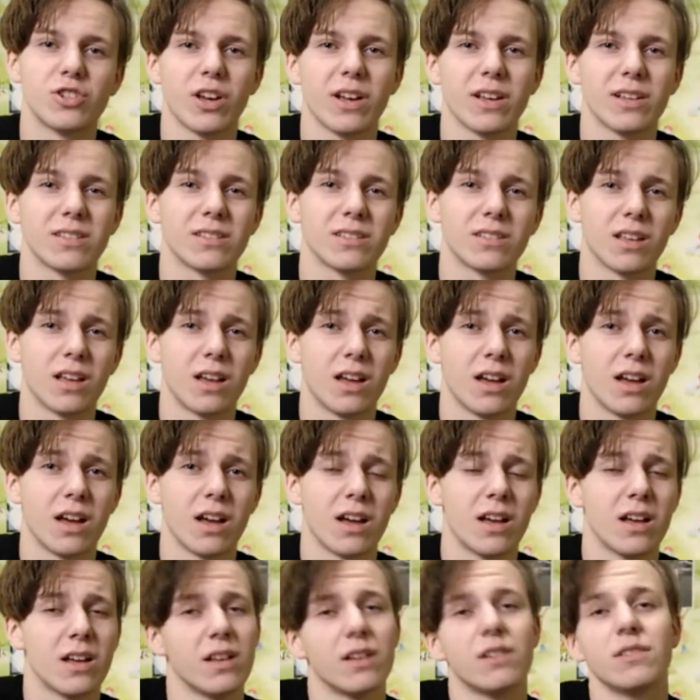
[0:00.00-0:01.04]
just uh,
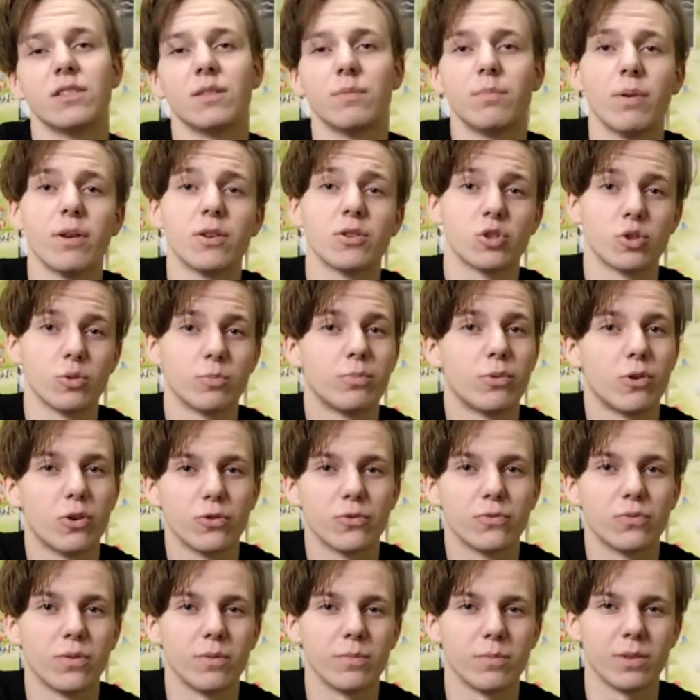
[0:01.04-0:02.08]
the best support
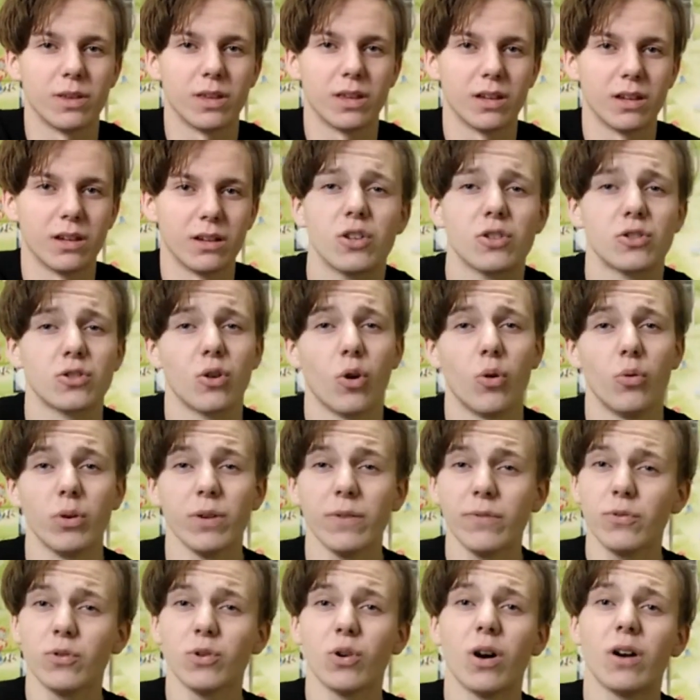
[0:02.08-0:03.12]
for me. So
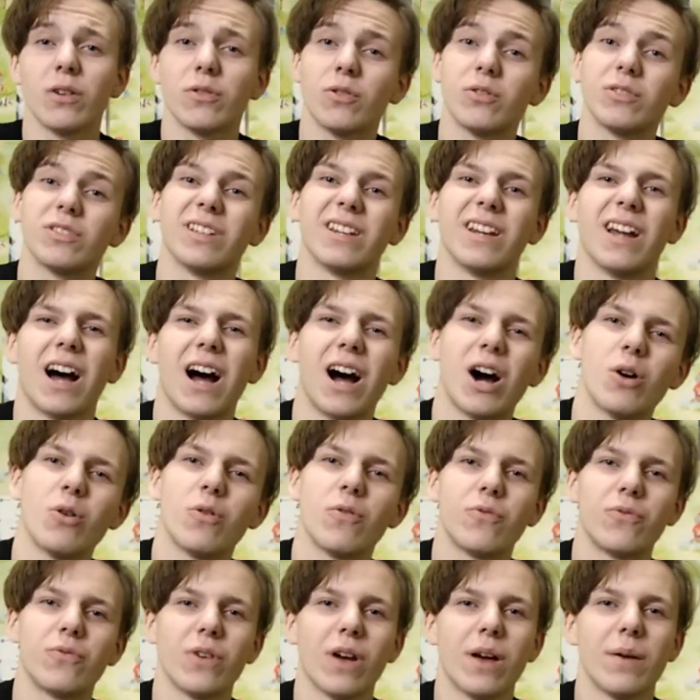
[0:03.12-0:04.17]
if you are not in our
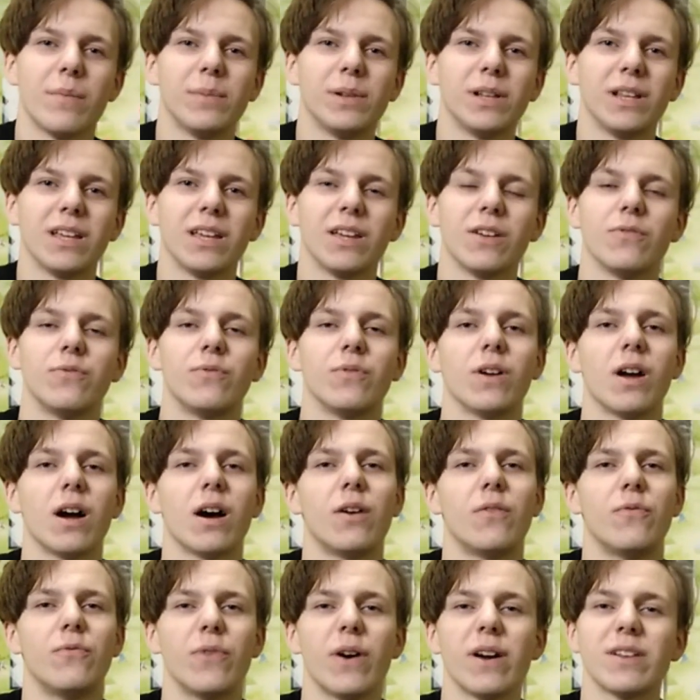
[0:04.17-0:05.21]
family, we
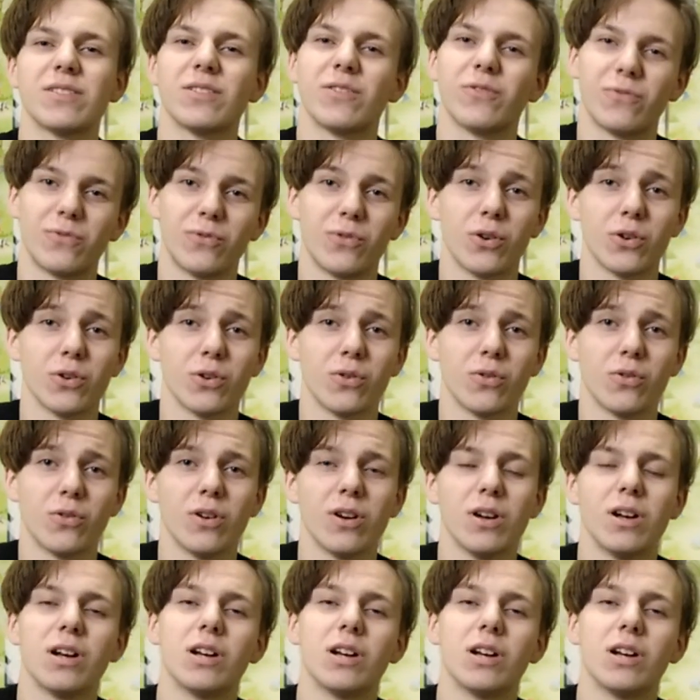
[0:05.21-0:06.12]
are waiting for you.